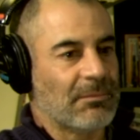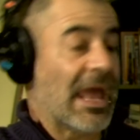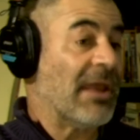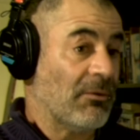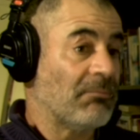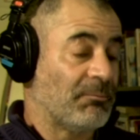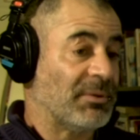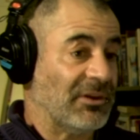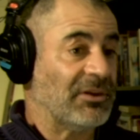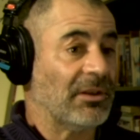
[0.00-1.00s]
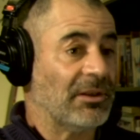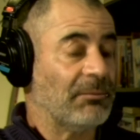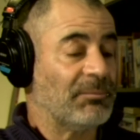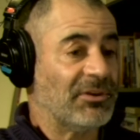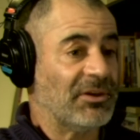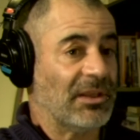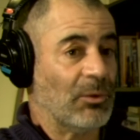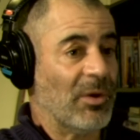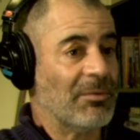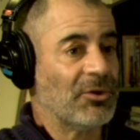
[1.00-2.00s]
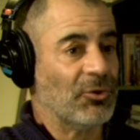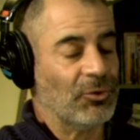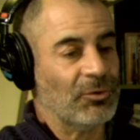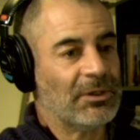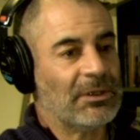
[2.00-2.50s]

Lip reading: and particularly women who